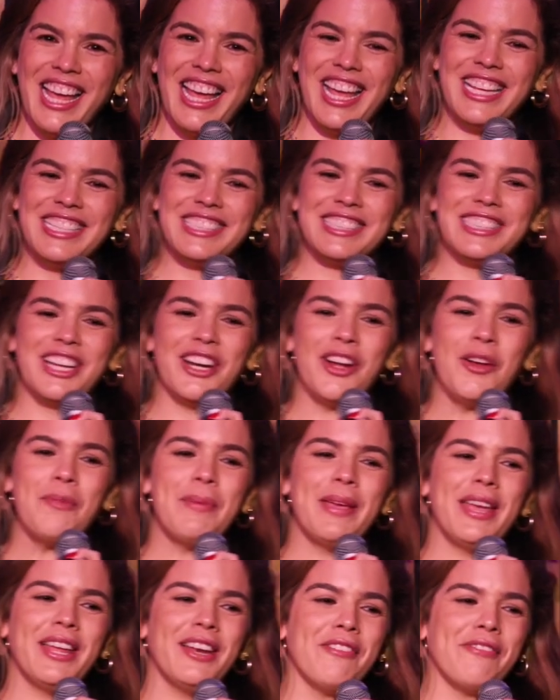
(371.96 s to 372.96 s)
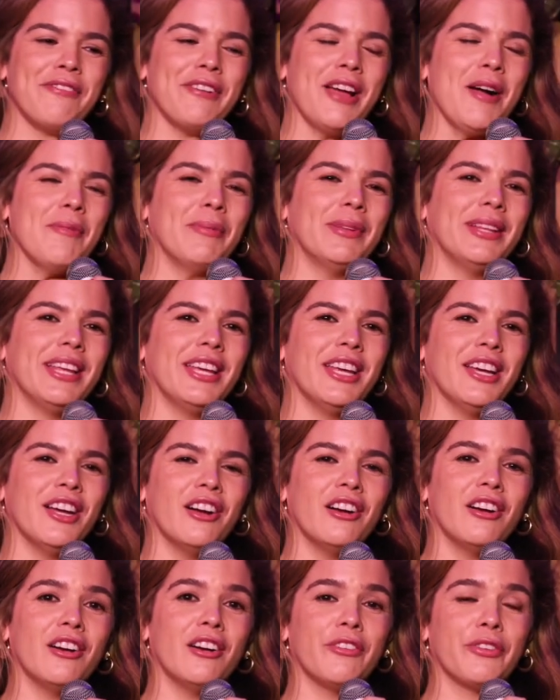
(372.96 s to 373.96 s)
being a family
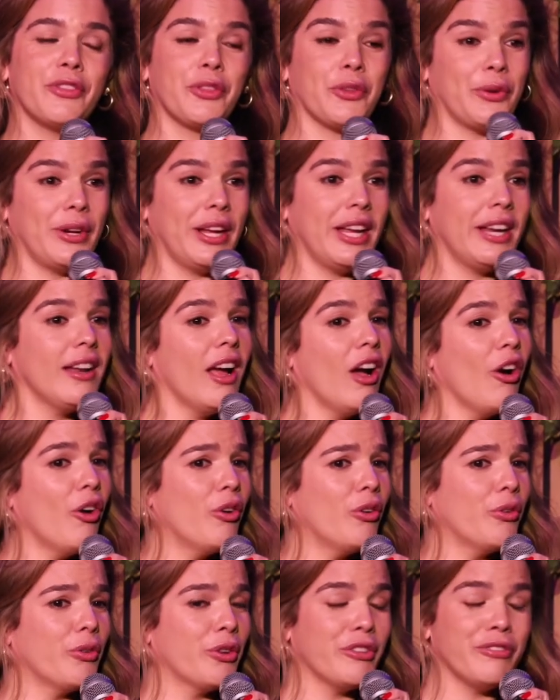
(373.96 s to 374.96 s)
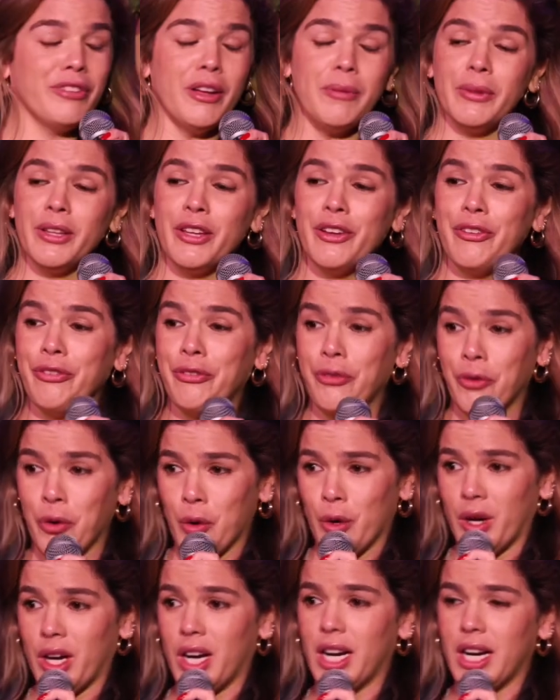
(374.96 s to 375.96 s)
of three, now we're a family of
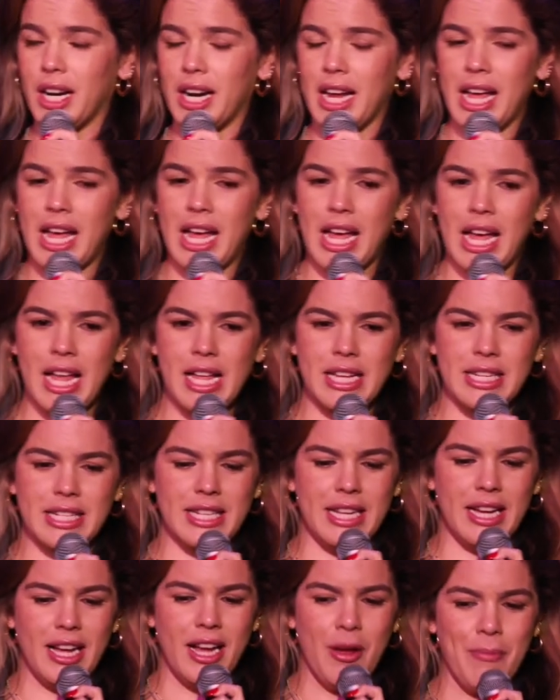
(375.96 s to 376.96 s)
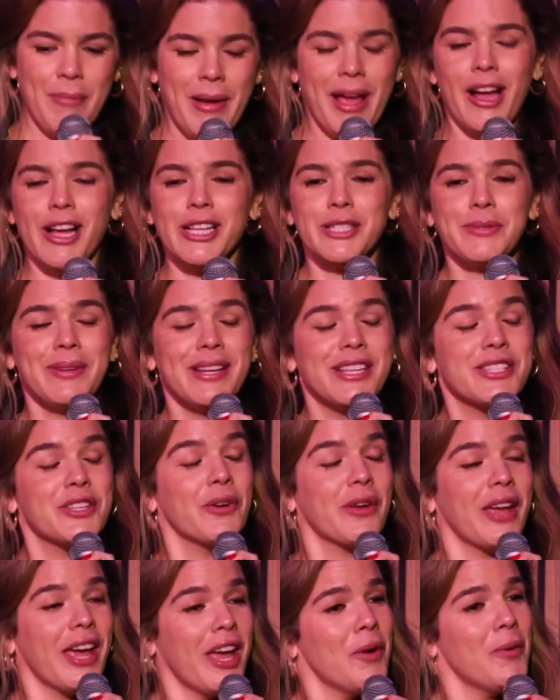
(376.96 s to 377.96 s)
four, and my husband is
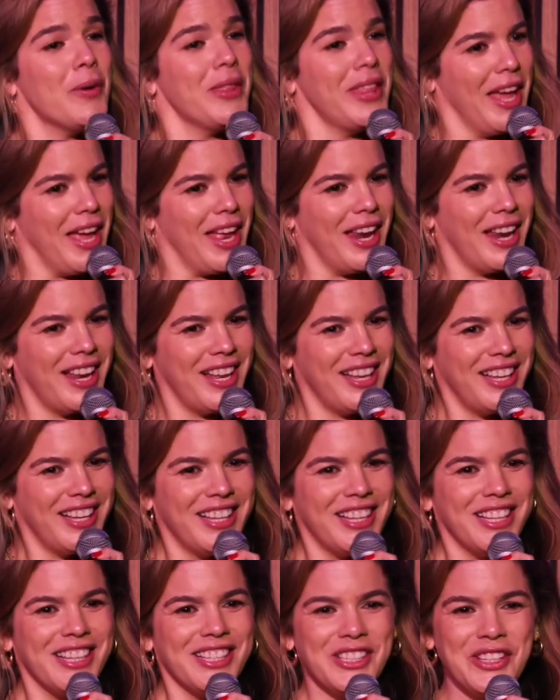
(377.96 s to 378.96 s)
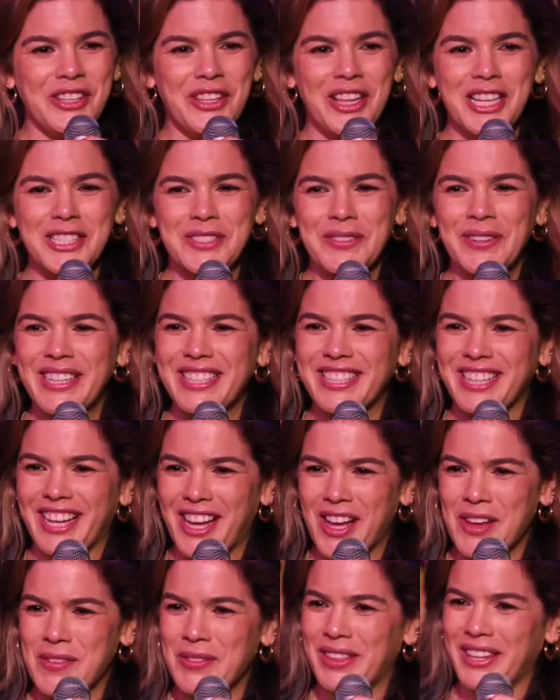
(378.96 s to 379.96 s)
okay with it. So that's my
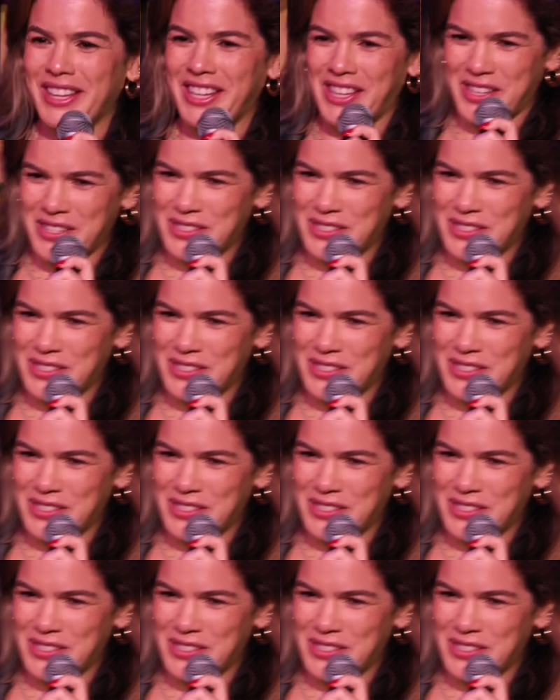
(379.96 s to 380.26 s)
time. Thank